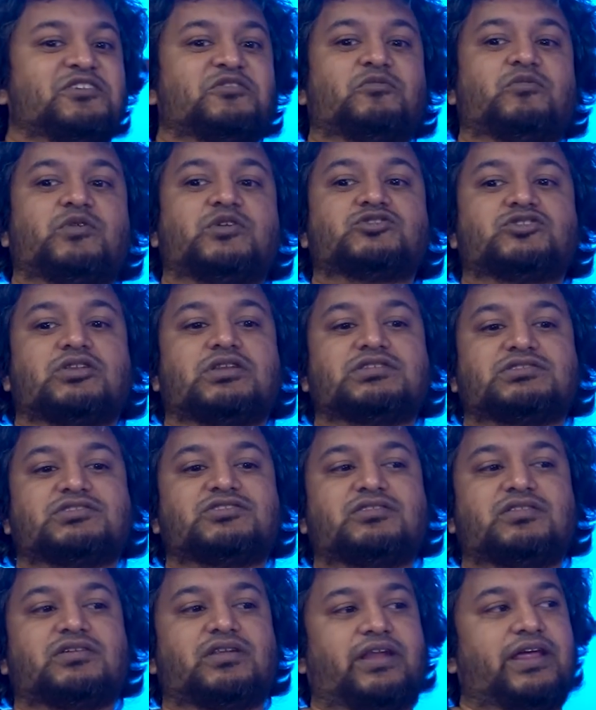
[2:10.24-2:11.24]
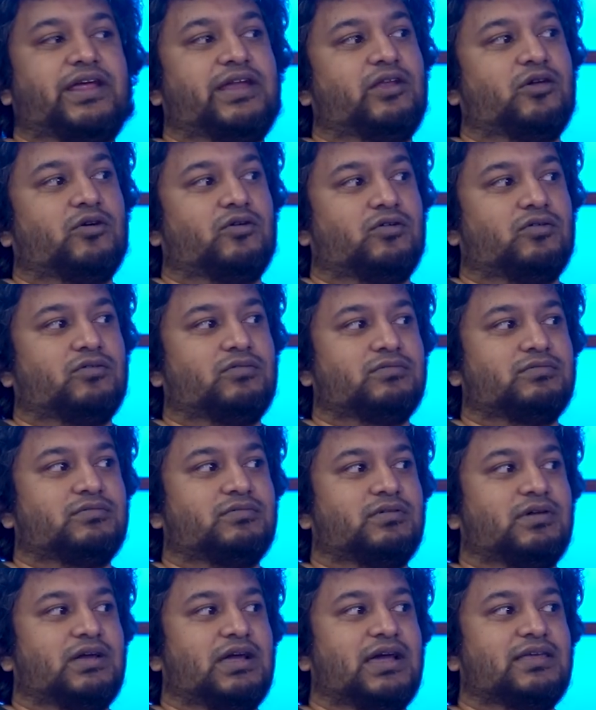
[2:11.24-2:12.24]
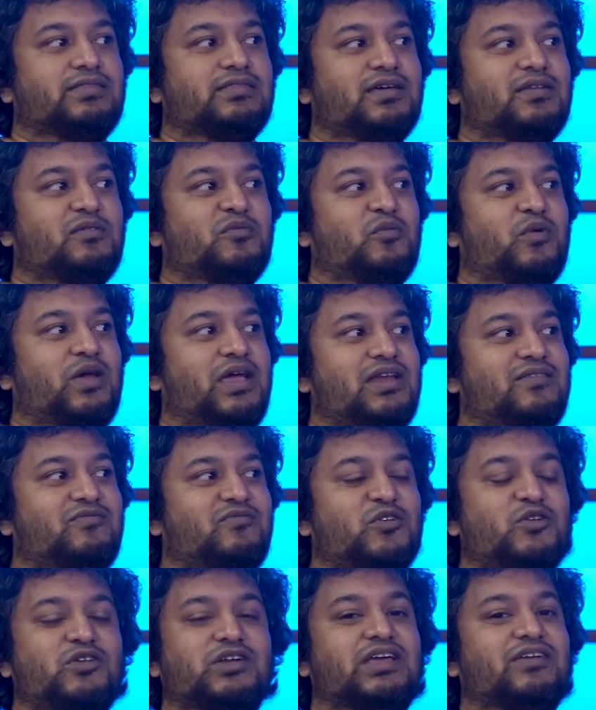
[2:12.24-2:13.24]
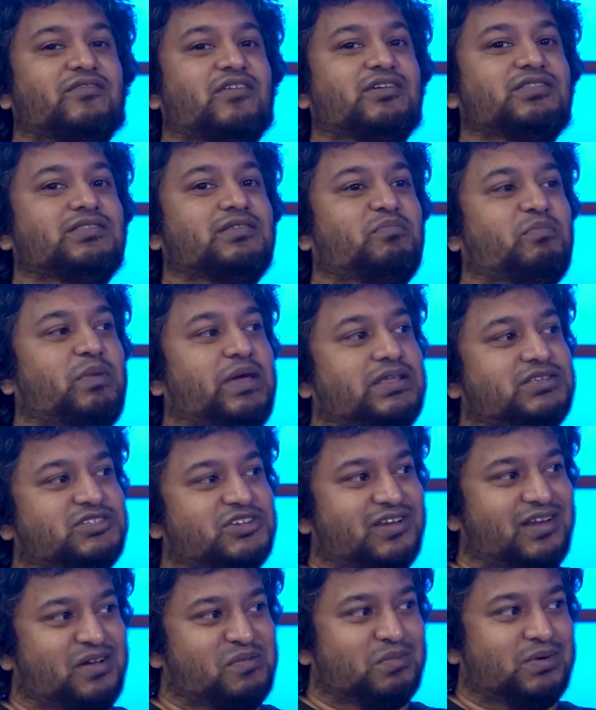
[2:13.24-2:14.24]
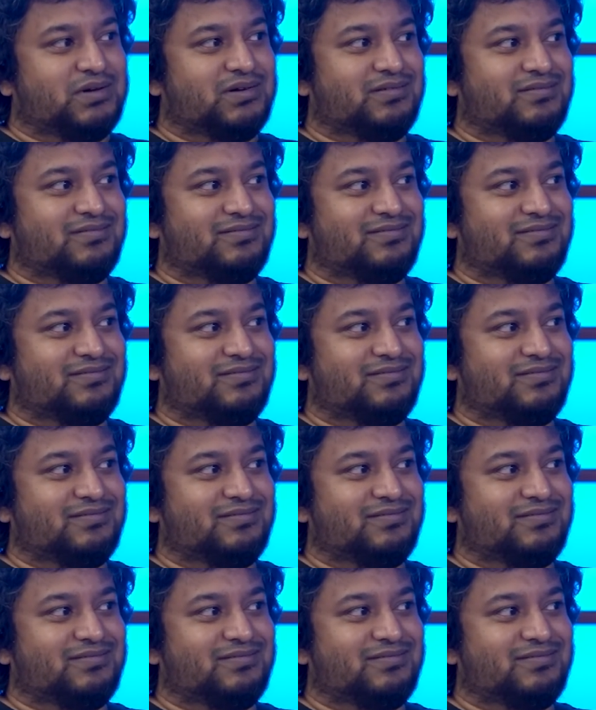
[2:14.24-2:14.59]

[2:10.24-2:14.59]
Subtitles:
We used to listen to the radio and then wait for you to give out the pager number.